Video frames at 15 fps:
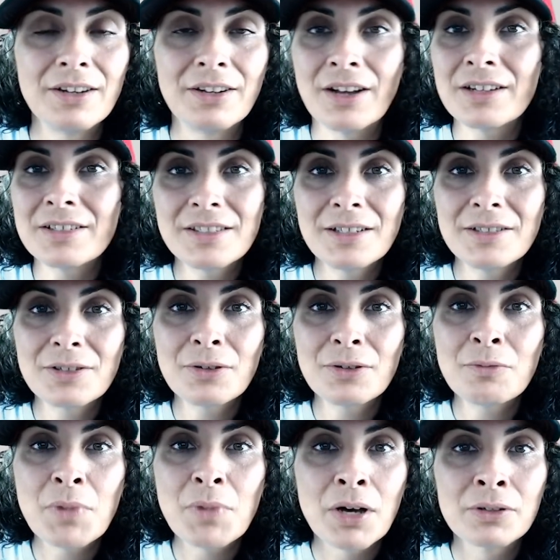
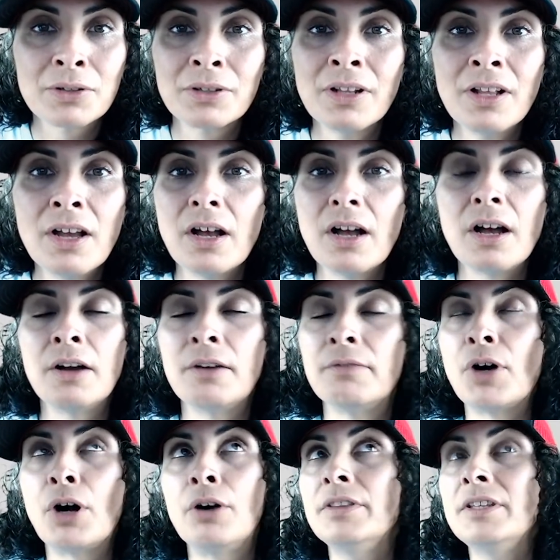nonsensical model of
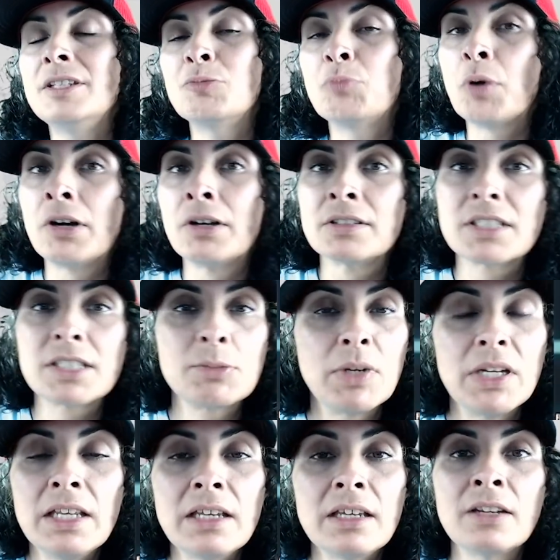all these balls
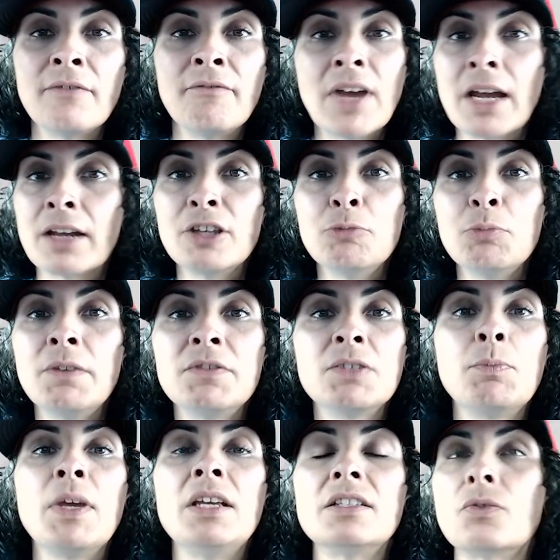spinning in a vacuum of
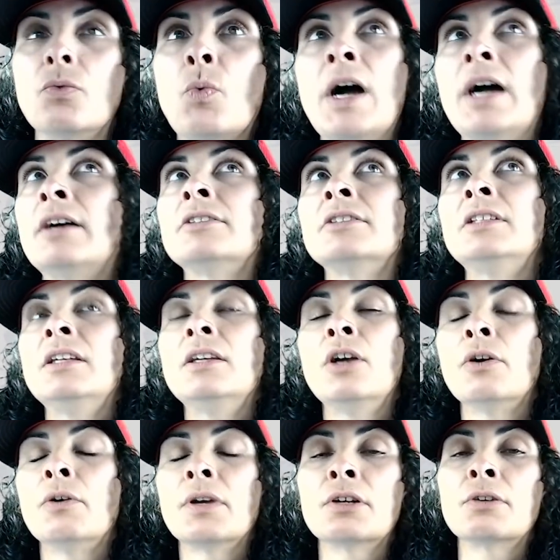space, wildly
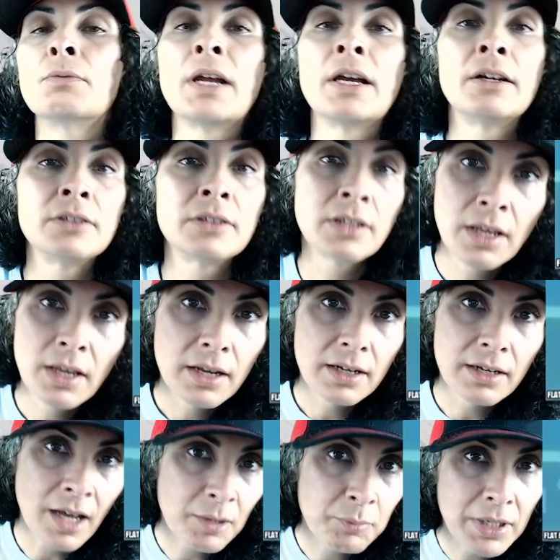going around,
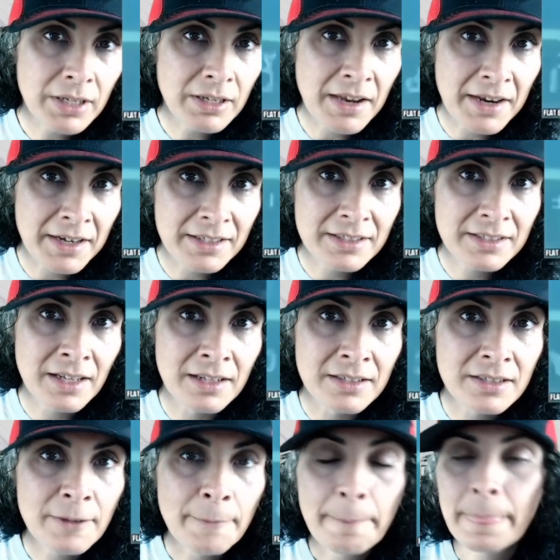not making any
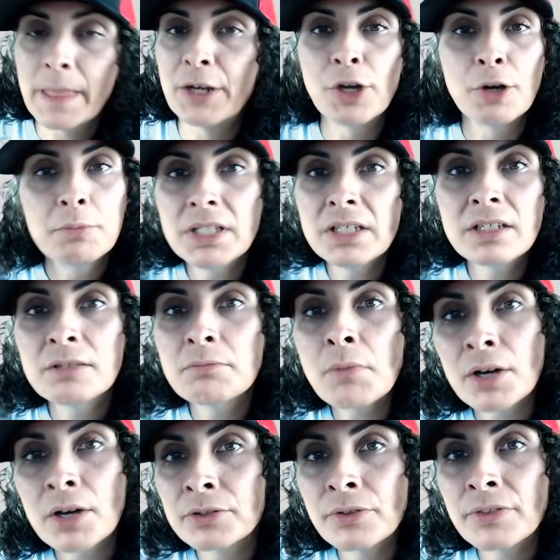sense. Nobody can
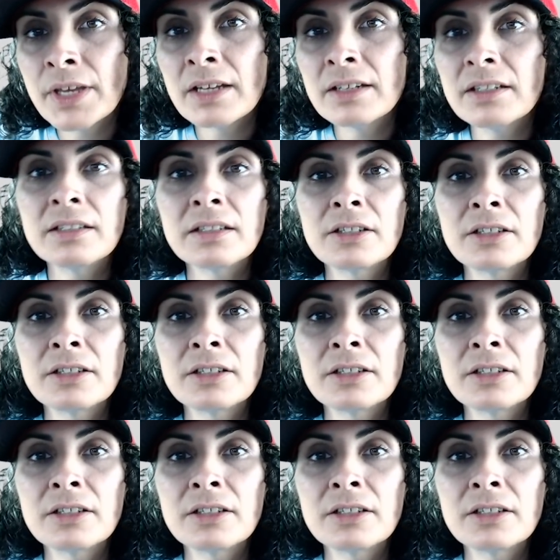model that on a